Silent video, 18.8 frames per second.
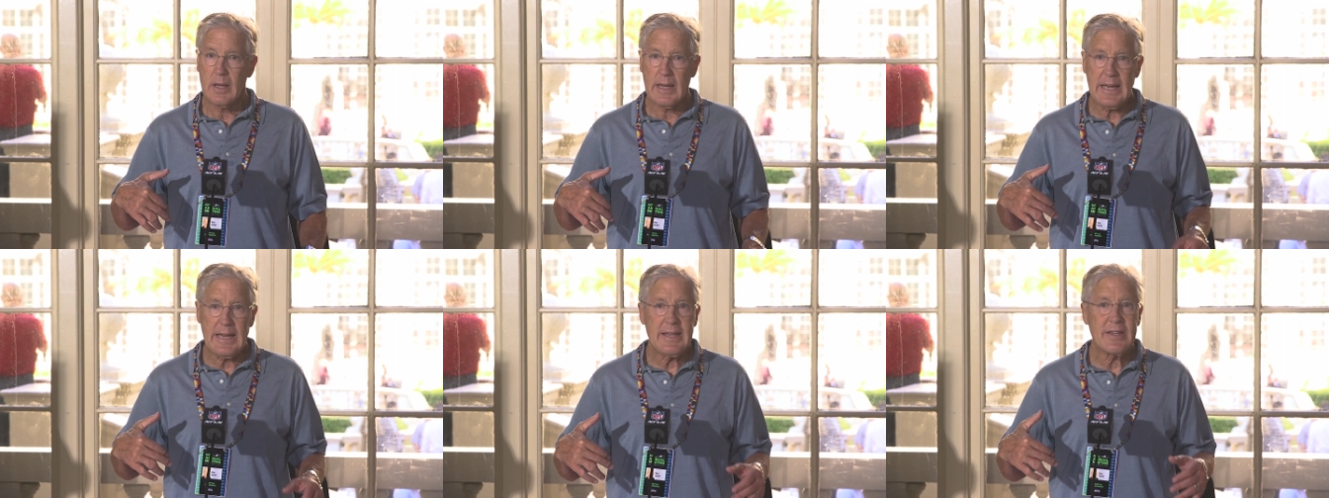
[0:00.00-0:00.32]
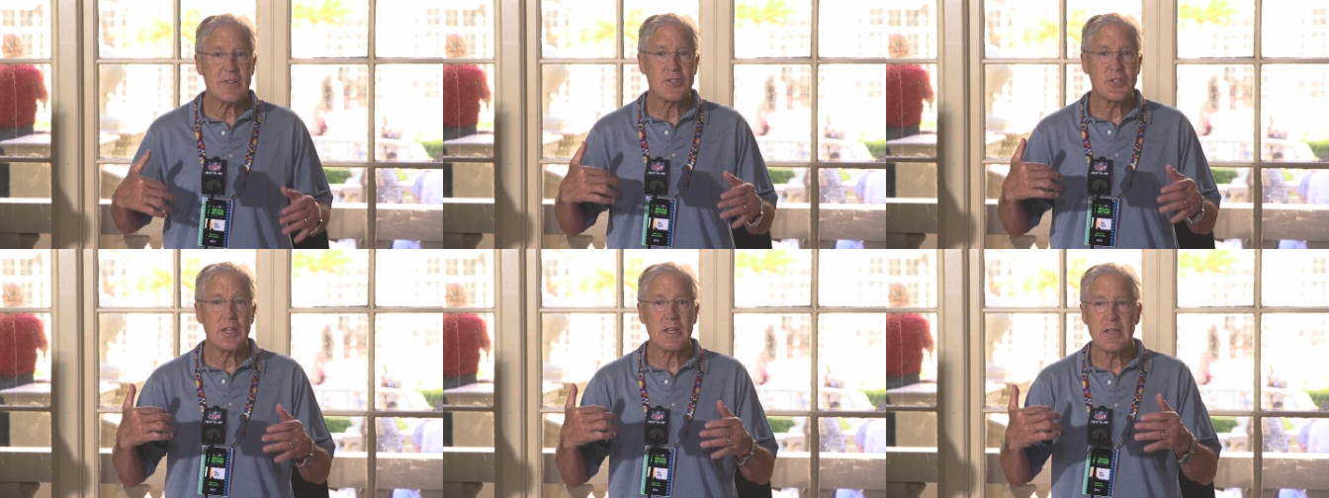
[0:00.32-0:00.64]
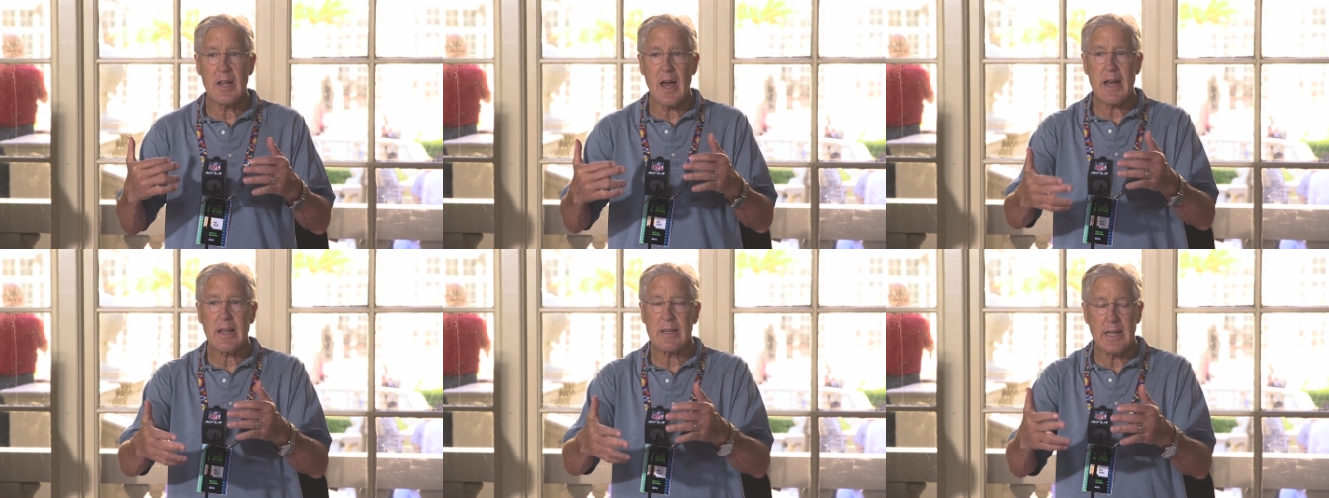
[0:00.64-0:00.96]
he just did
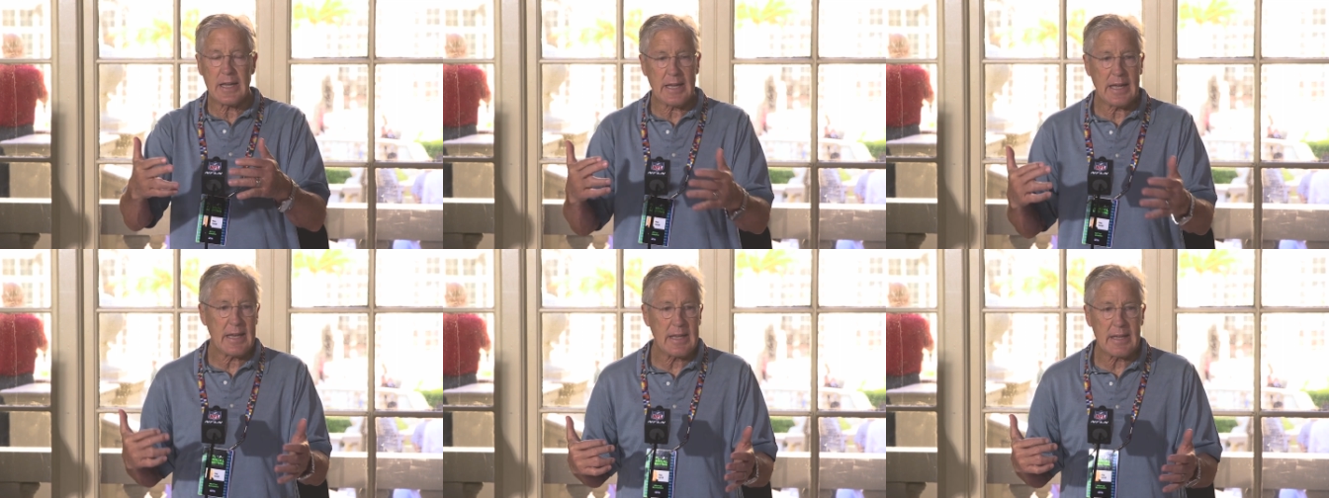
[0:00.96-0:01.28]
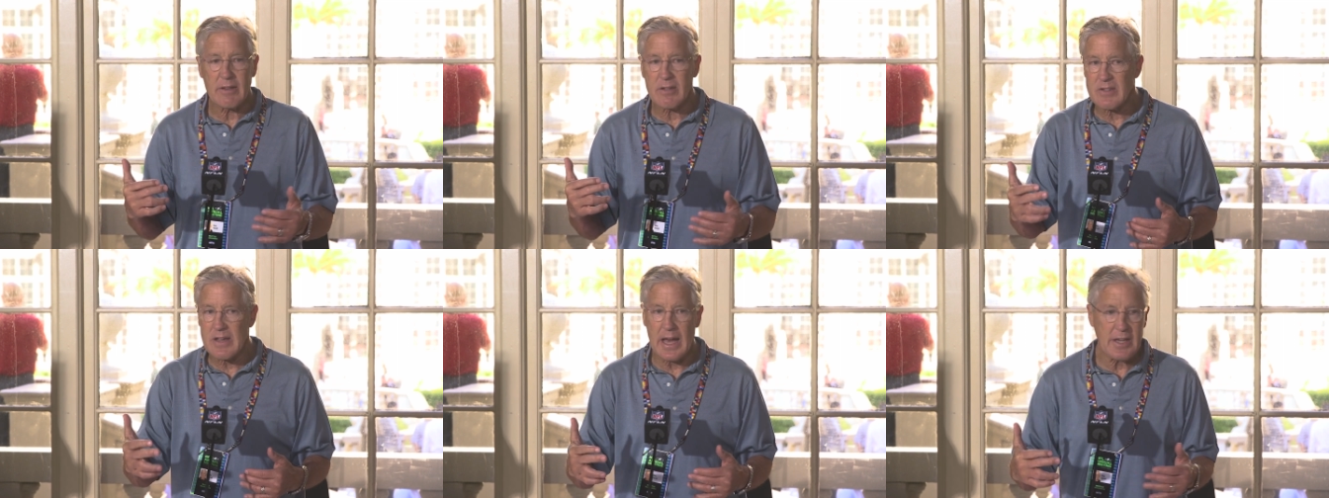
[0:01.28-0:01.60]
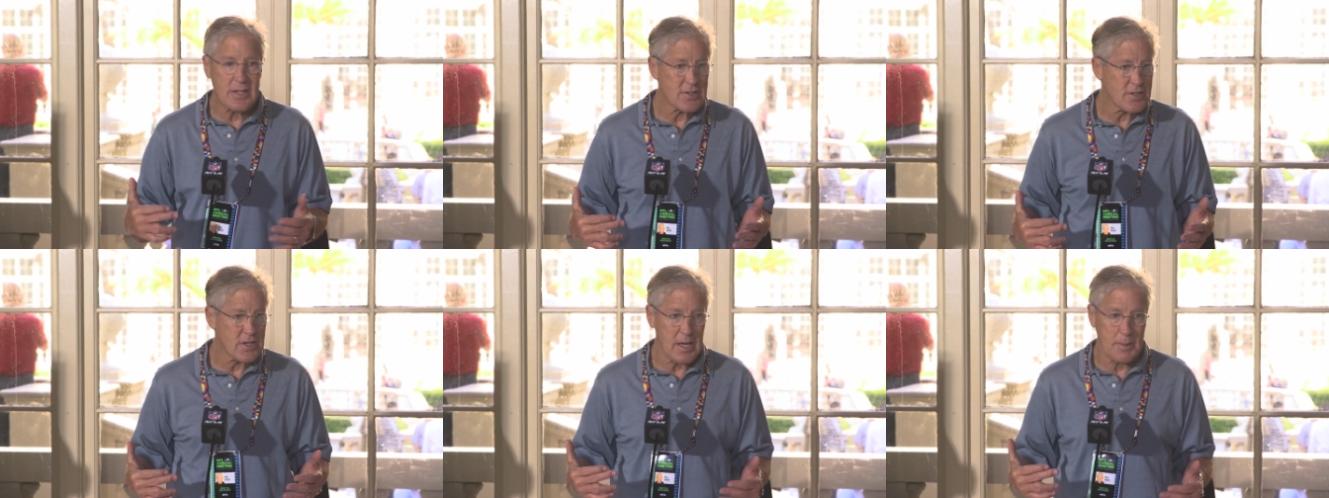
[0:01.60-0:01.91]
not take any
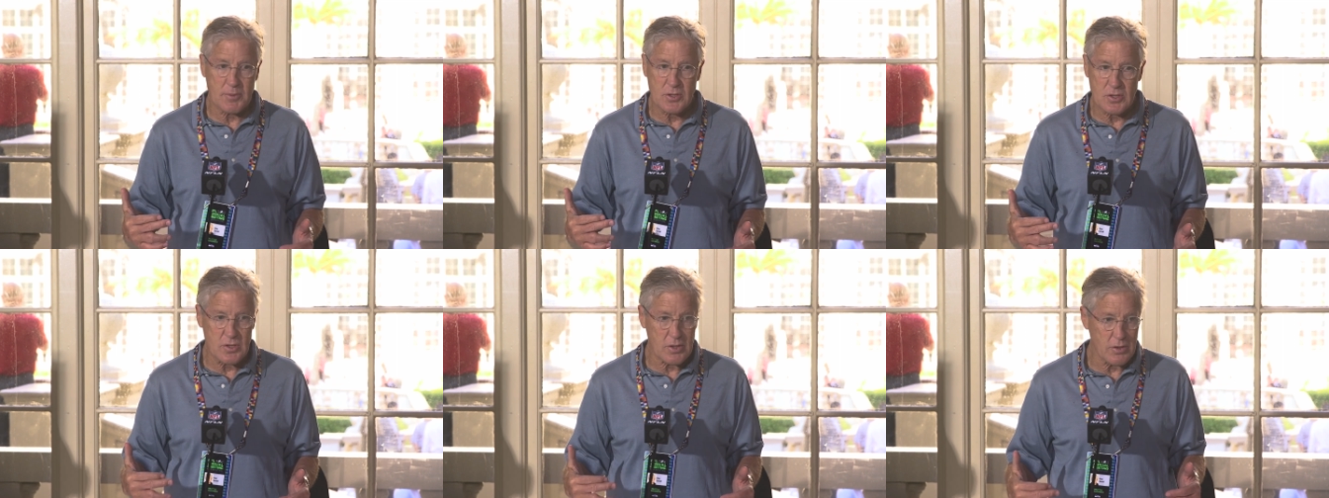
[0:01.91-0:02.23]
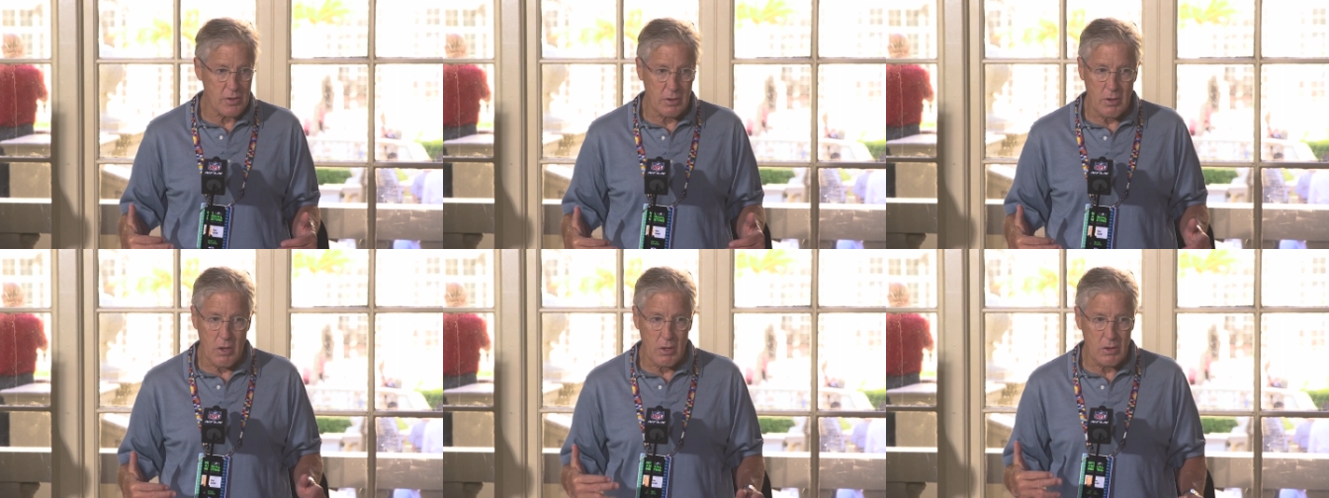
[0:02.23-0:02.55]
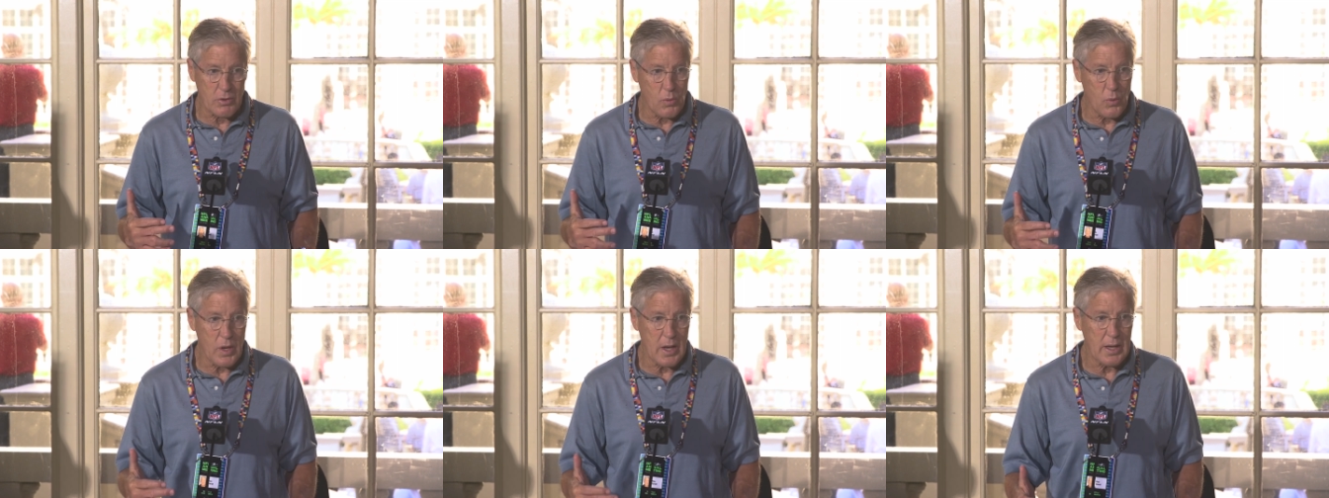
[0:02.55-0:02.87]
sidesteps
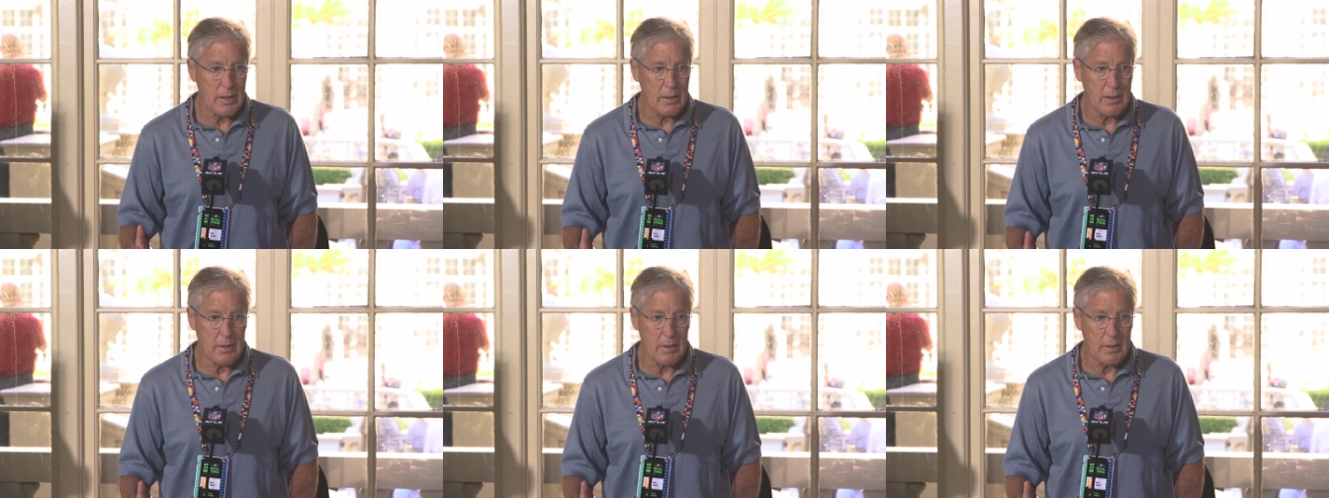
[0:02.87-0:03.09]
along the way.